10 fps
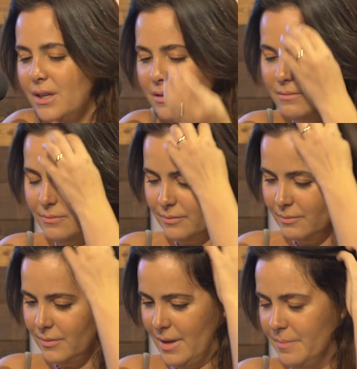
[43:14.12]
eaten
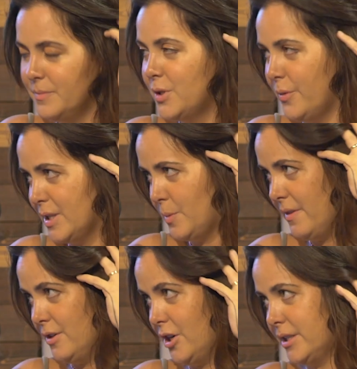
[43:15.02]
them. So that's
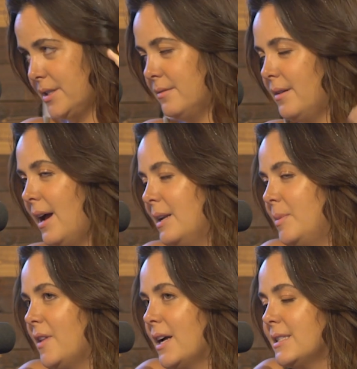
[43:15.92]
why the dogs had to
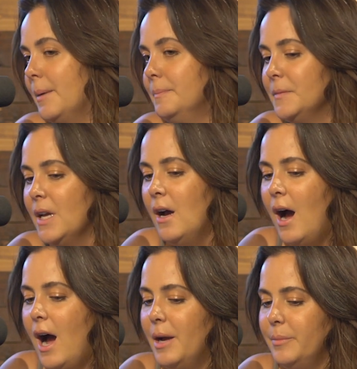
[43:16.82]
be locked up.
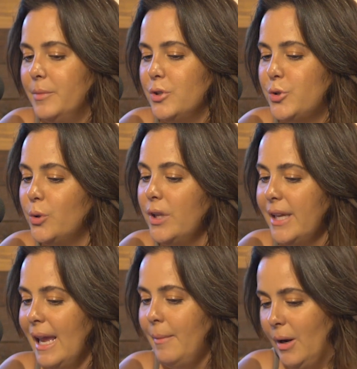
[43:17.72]
Doula
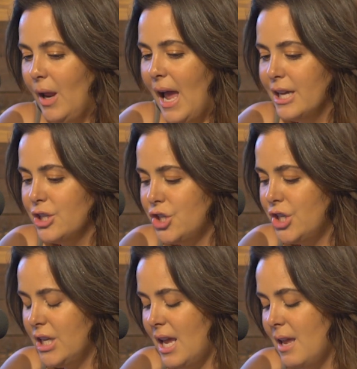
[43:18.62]
came in. As
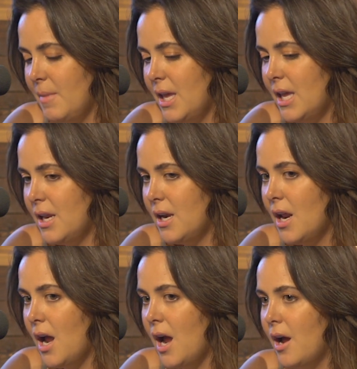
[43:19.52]
she came
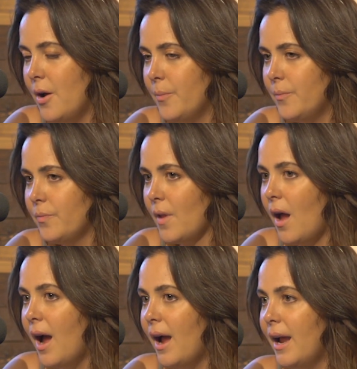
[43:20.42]
in,
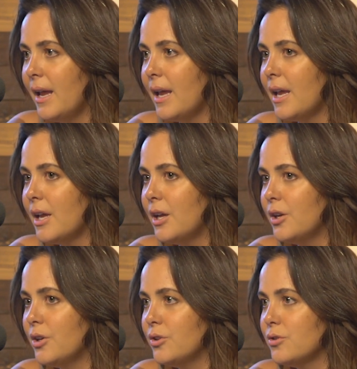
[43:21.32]
I
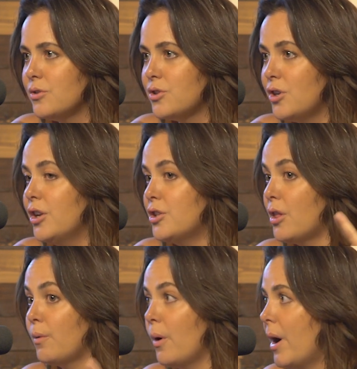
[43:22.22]
started
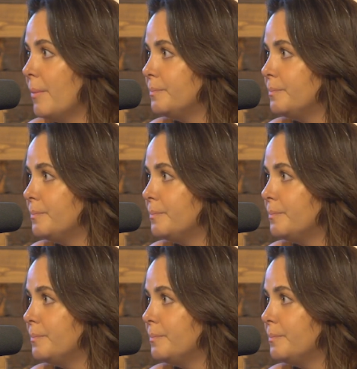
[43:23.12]
to throw up.